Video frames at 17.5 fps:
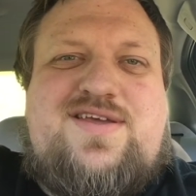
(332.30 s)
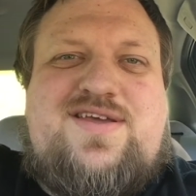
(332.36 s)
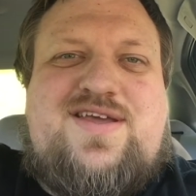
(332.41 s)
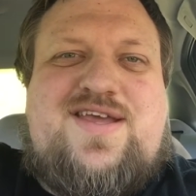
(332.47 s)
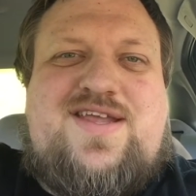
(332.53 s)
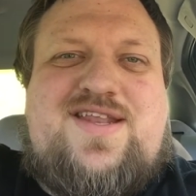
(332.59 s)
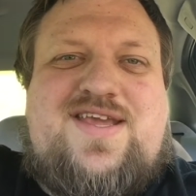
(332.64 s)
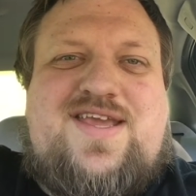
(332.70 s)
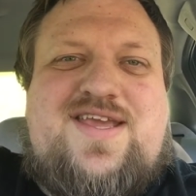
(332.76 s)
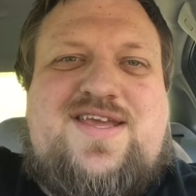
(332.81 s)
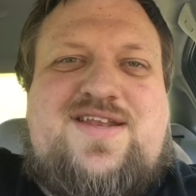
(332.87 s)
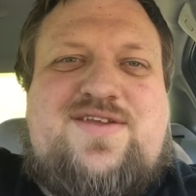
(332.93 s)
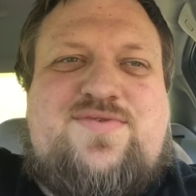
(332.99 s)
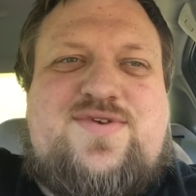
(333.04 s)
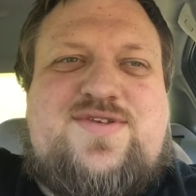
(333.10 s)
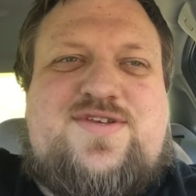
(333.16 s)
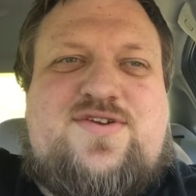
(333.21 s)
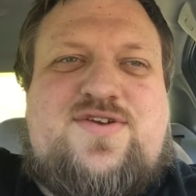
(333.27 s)
And again,
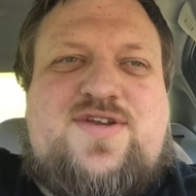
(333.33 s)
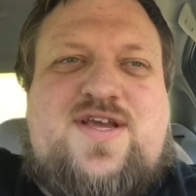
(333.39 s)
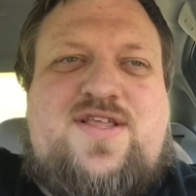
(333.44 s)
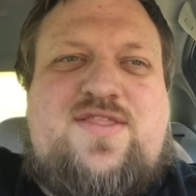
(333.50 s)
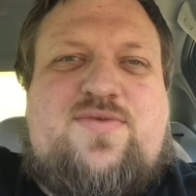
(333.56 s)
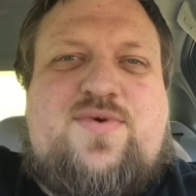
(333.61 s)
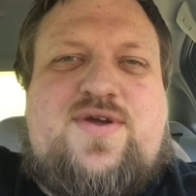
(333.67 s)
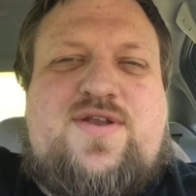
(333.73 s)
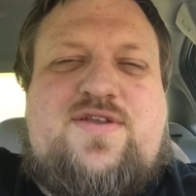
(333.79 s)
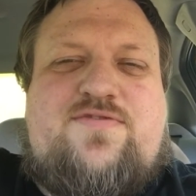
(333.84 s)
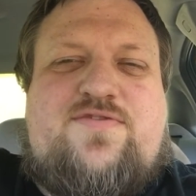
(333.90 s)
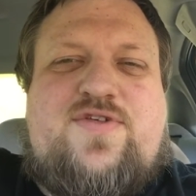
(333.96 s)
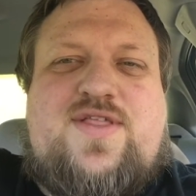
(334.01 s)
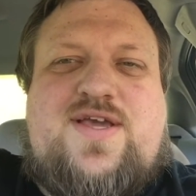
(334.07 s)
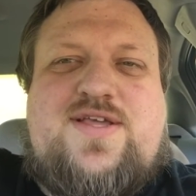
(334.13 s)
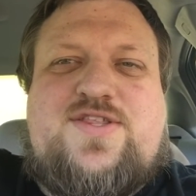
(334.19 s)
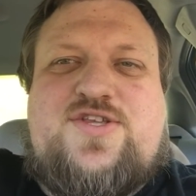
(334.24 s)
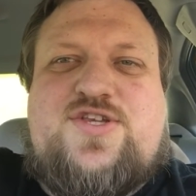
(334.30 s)
it was our 9th one. If you
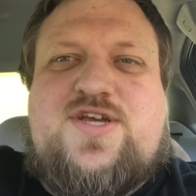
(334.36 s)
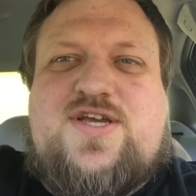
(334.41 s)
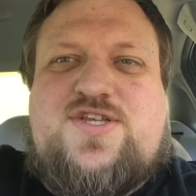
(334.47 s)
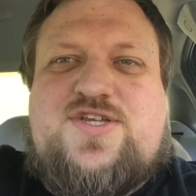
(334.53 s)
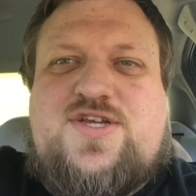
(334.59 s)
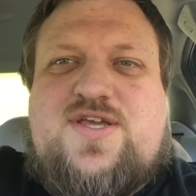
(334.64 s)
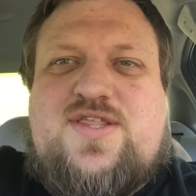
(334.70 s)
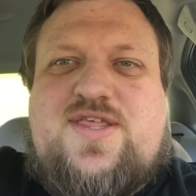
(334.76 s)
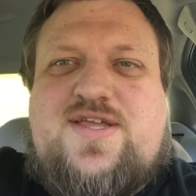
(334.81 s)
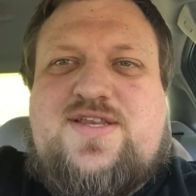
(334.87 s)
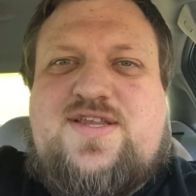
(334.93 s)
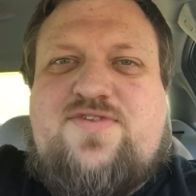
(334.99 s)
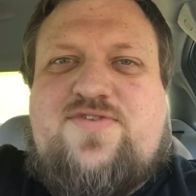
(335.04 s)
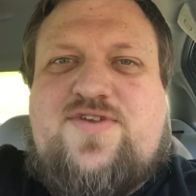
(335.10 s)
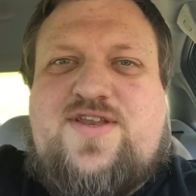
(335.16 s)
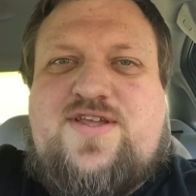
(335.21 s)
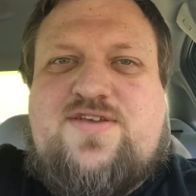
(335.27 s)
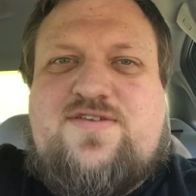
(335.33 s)
like the ChaCha, that
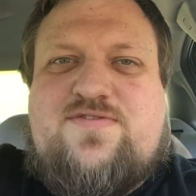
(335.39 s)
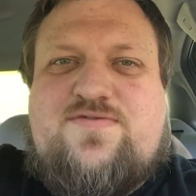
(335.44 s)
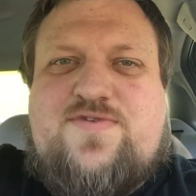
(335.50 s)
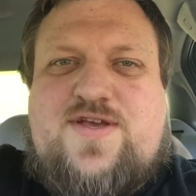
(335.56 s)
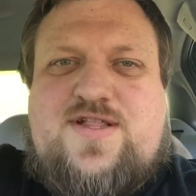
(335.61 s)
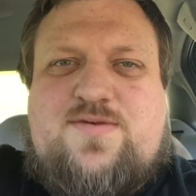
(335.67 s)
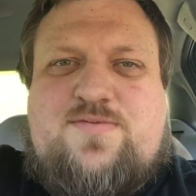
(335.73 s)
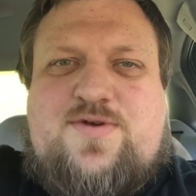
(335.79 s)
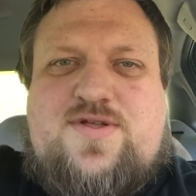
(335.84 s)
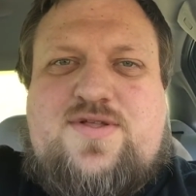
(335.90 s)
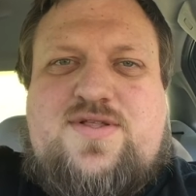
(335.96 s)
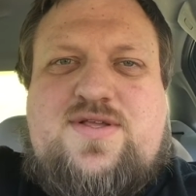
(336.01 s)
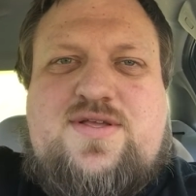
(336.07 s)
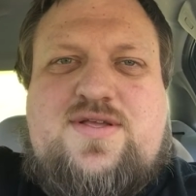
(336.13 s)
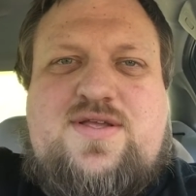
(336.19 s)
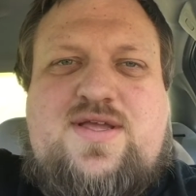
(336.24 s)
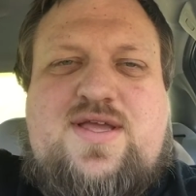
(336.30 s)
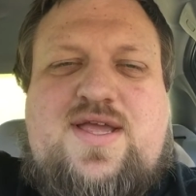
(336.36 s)
DVD is available.
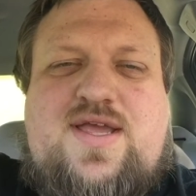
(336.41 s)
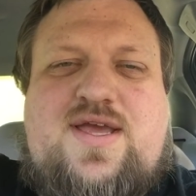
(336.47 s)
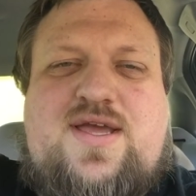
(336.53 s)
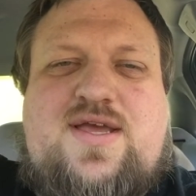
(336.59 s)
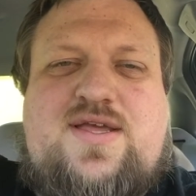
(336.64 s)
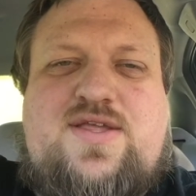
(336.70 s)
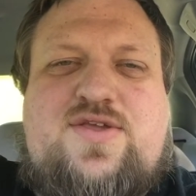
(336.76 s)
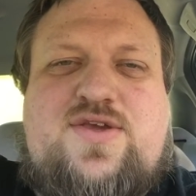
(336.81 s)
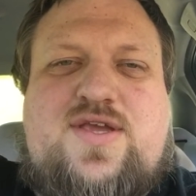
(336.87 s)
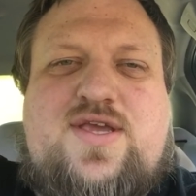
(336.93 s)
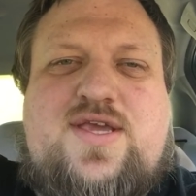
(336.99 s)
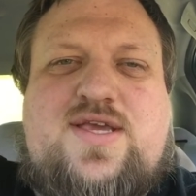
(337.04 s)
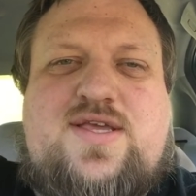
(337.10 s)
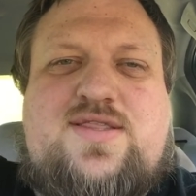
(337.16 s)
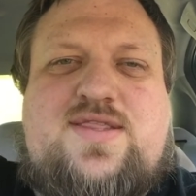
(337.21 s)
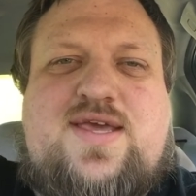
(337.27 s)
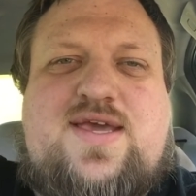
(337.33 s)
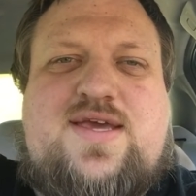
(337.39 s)
You can
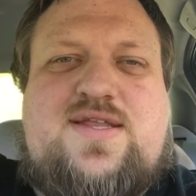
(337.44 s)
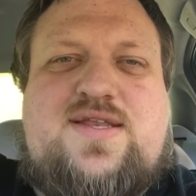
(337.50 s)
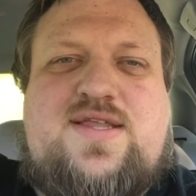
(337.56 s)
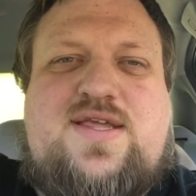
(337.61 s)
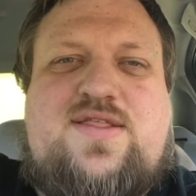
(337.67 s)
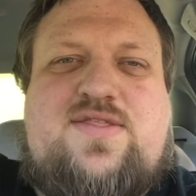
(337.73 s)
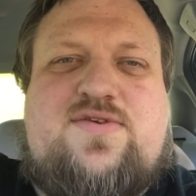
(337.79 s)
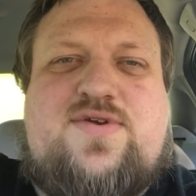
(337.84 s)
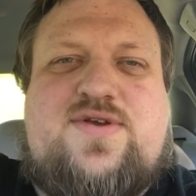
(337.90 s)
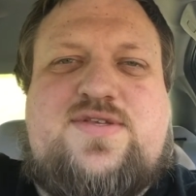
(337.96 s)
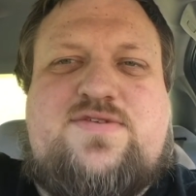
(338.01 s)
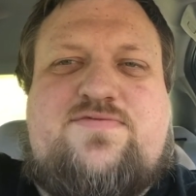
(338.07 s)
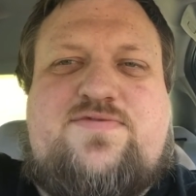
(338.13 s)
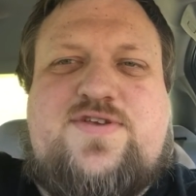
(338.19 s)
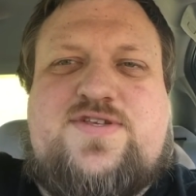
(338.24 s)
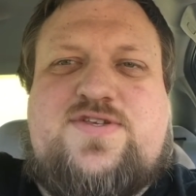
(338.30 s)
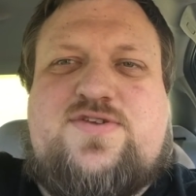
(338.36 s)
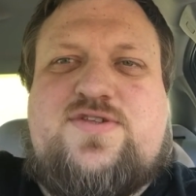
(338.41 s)
get that either as a
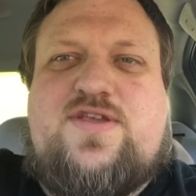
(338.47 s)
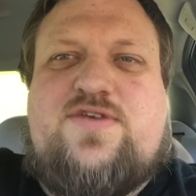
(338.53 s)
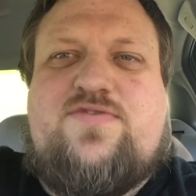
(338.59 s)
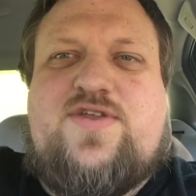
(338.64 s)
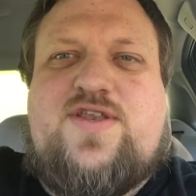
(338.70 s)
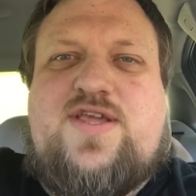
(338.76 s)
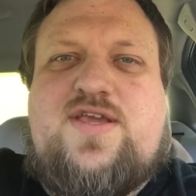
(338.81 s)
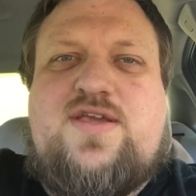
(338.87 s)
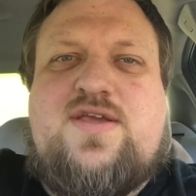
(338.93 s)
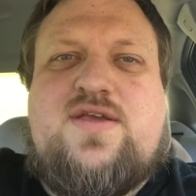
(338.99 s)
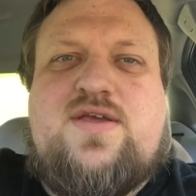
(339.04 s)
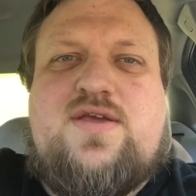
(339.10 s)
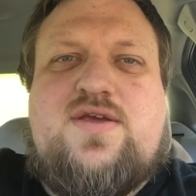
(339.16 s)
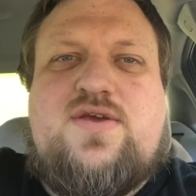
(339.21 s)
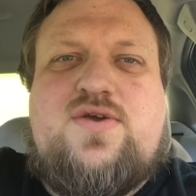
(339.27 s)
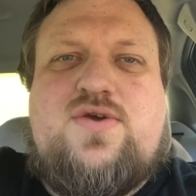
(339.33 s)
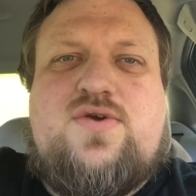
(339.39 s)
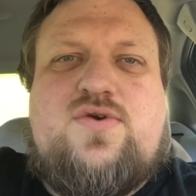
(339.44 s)
physical DVD
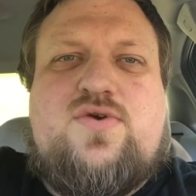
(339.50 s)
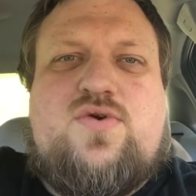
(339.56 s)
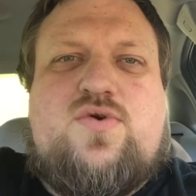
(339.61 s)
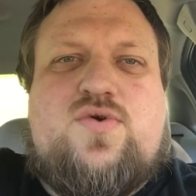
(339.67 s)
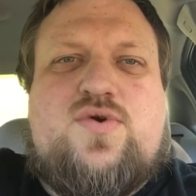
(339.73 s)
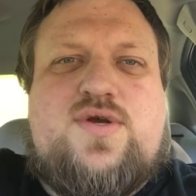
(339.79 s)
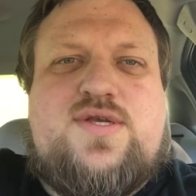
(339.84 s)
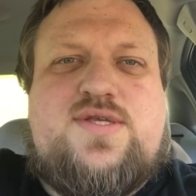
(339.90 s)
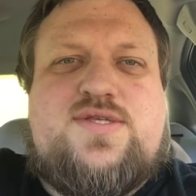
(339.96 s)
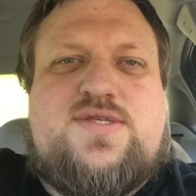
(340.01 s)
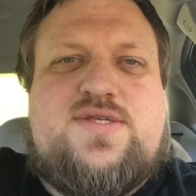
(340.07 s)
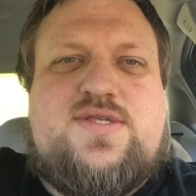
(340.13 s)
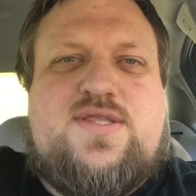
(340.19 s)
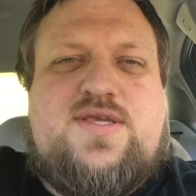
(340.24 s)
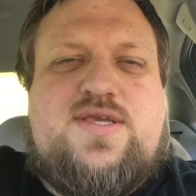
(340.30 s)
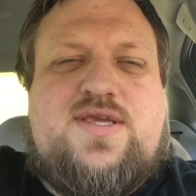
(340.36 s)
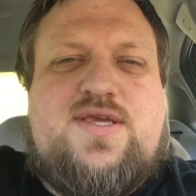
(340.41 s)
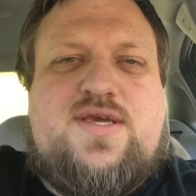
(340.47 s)
or as
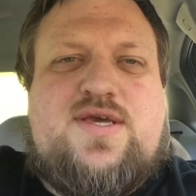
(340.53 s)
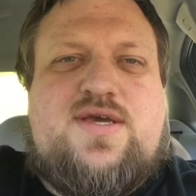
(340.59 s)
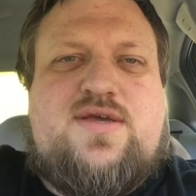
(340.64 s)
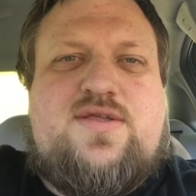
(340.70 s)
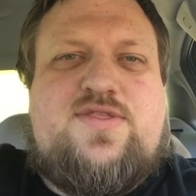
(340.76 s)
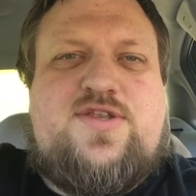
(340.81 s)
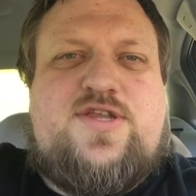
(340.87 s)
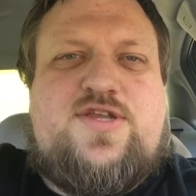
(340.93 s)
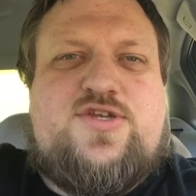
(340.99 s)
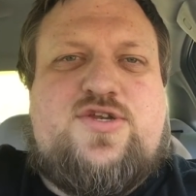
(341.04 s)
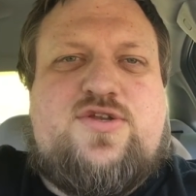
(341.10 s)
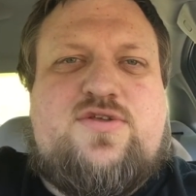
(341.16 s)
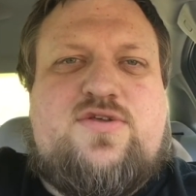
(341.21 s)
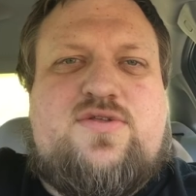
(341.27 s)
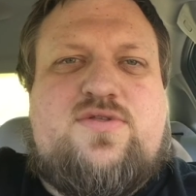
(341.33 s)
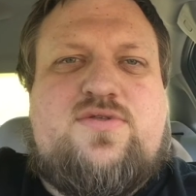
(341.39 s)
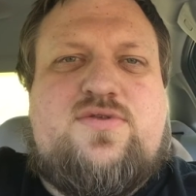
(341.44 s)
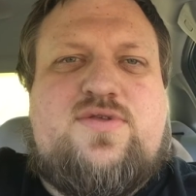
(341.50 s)
the
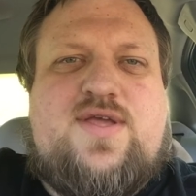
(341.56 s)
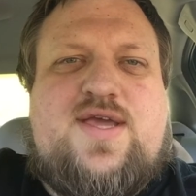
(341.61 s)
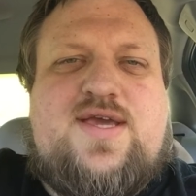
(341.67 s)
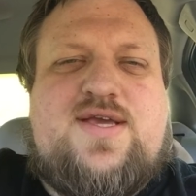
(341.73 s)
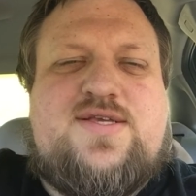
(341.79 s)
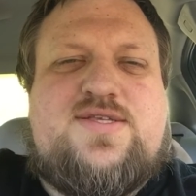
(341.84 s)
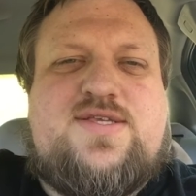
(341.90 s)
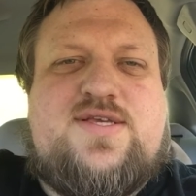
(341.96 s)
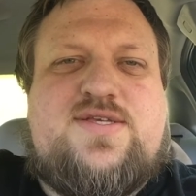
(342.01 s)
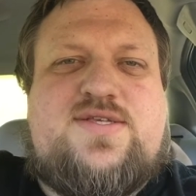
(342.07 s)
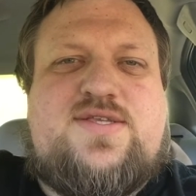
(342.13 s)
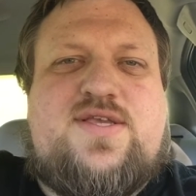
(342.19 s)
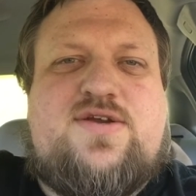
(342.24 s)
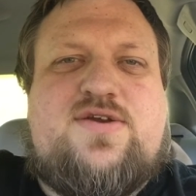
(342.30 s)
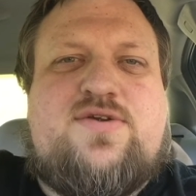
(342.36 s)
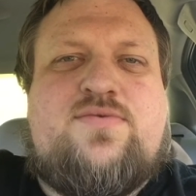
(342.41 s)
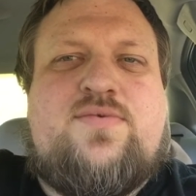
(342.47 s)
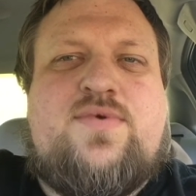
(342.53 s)
digital access there.